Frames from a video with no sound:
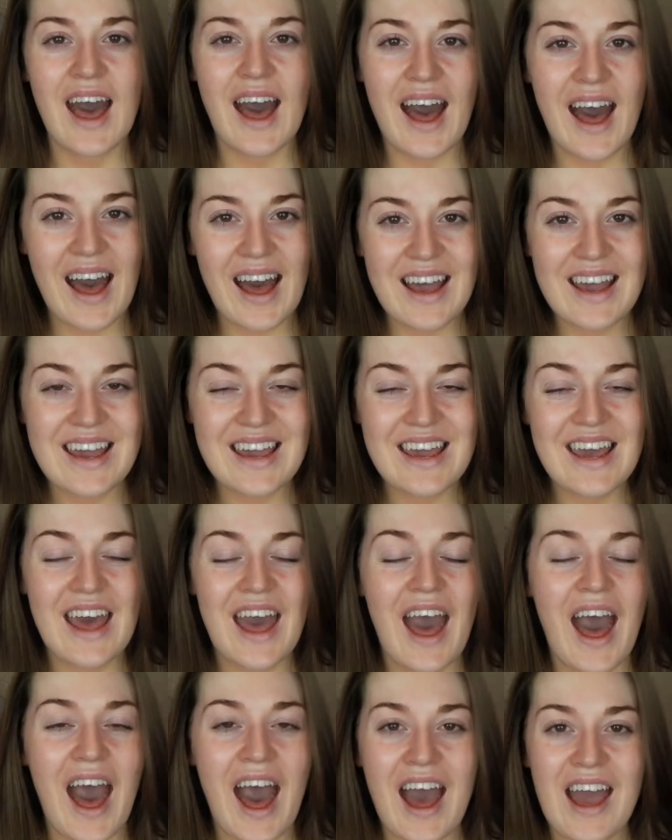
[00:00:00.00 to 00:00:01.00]
Hi,
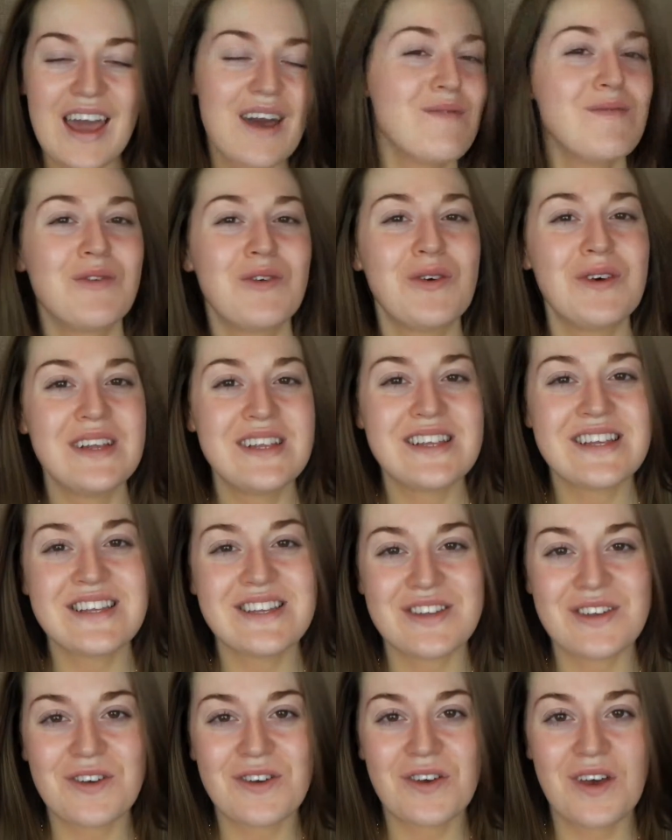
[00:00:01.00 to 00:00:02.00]
I am going to
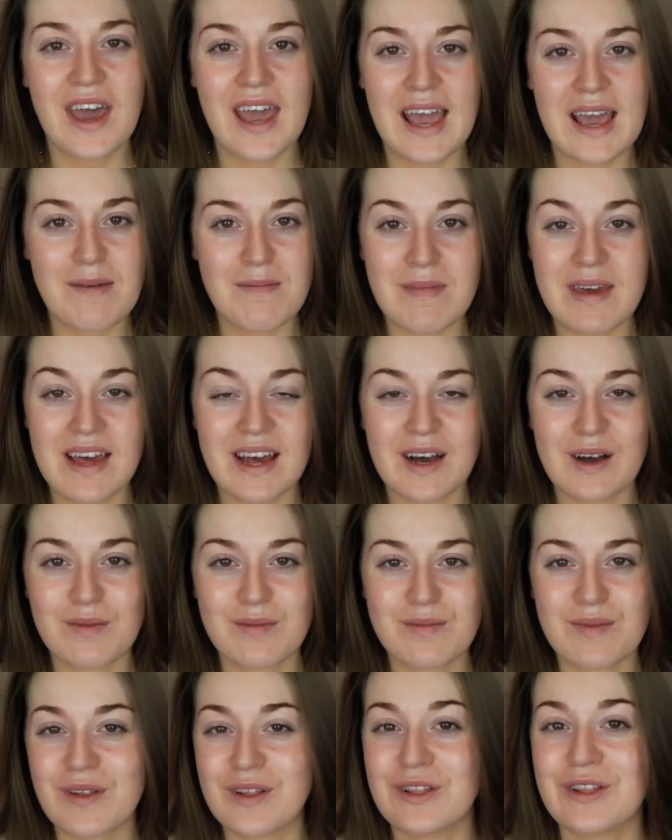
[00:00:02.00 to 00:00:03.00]
do a
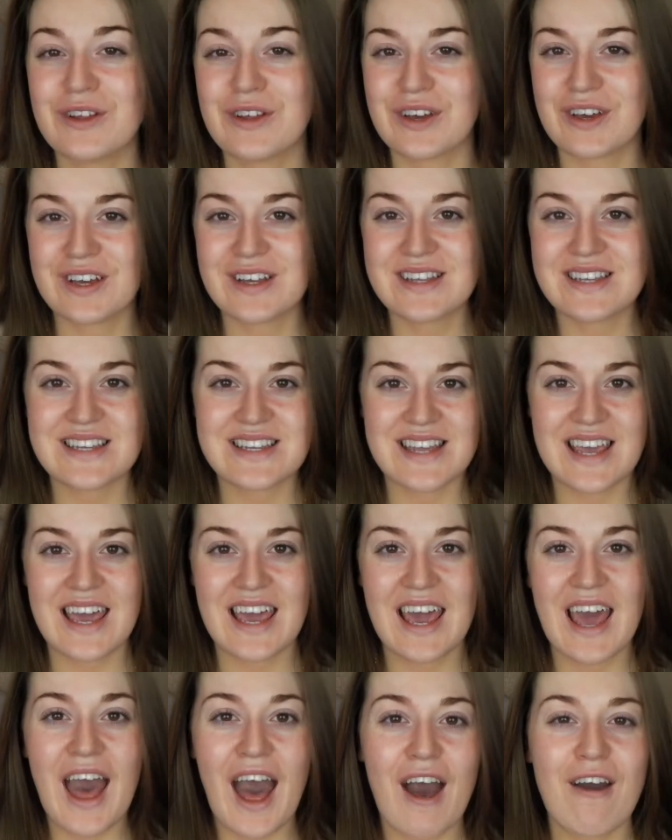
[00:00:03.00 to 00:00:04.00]
makeup look
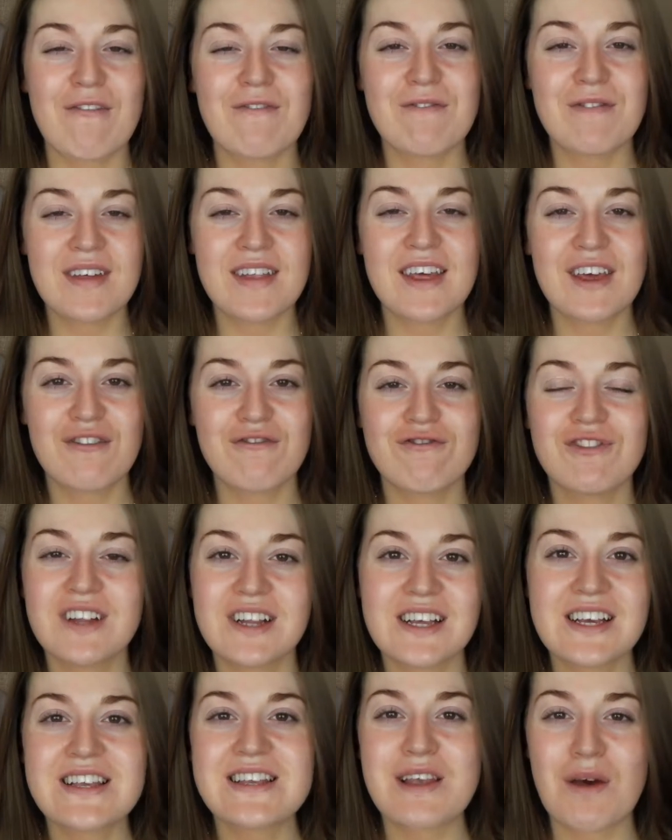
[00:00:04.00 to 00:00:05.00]
today. I'm feeling
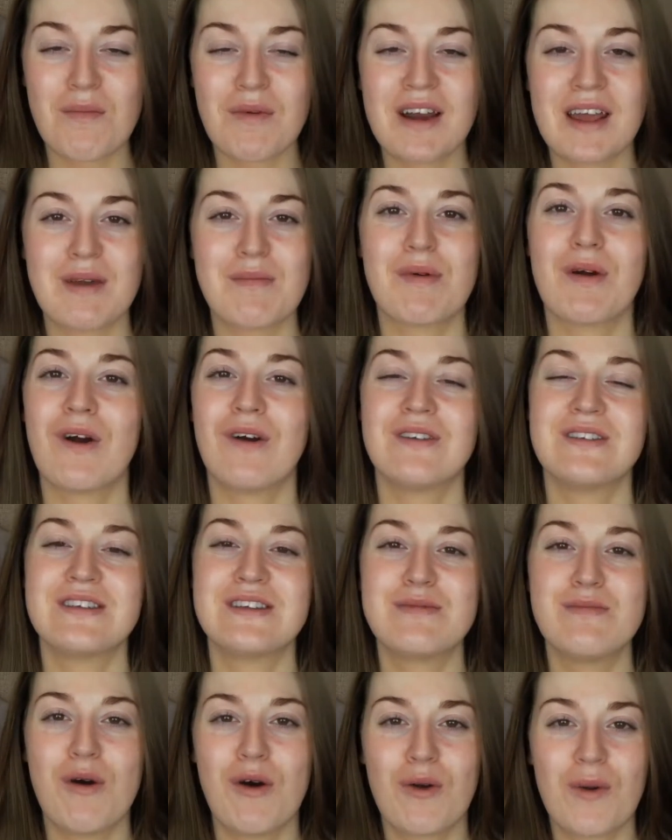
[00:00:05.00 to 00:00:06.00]
really summery because
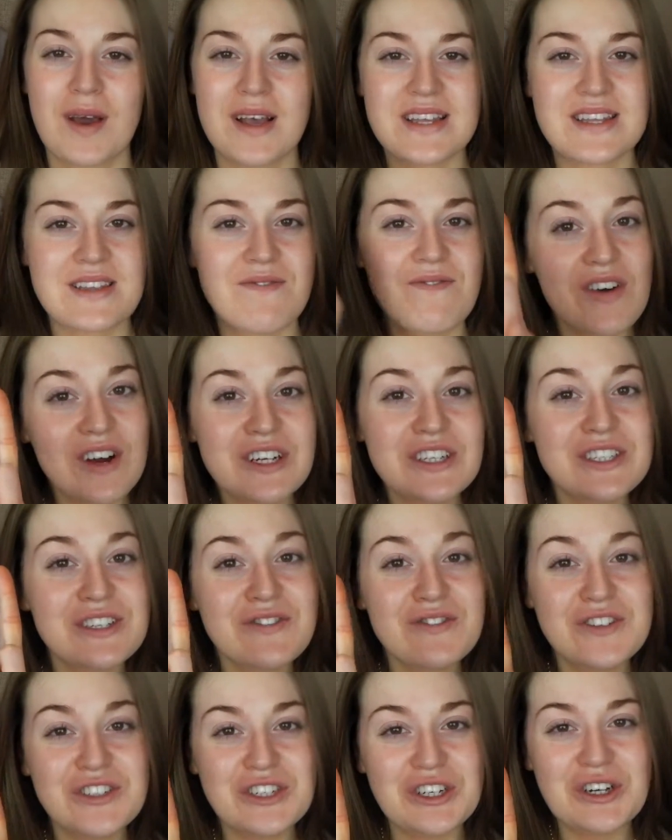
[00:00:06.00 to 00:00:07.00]
tomorrow is the 1st of
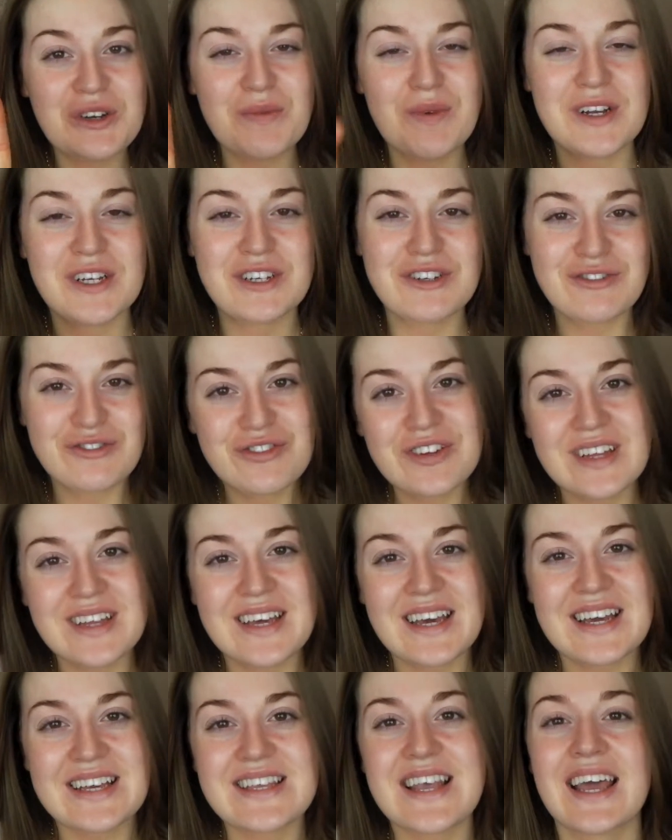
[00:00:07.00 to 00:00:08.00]
June, which is really
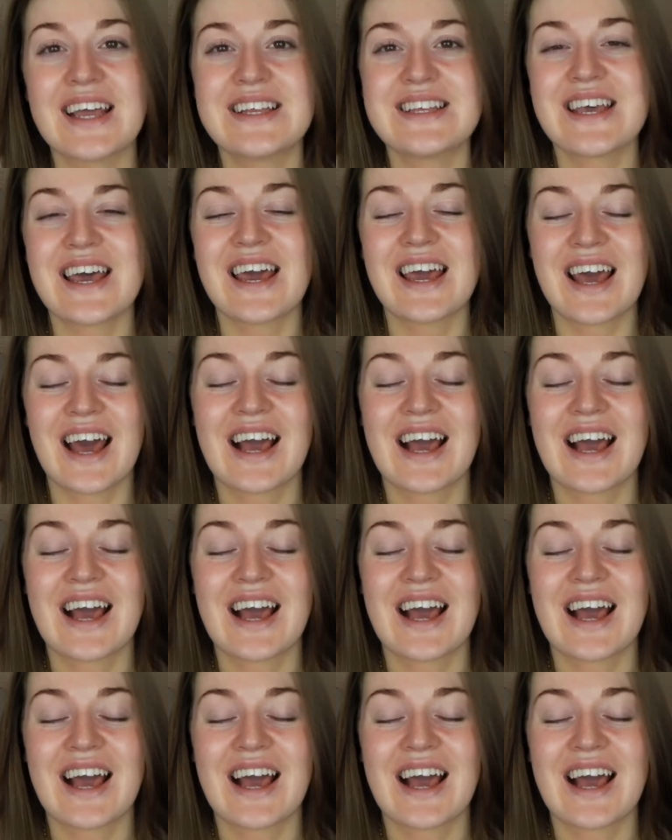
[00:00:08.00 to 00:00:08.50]
exciting.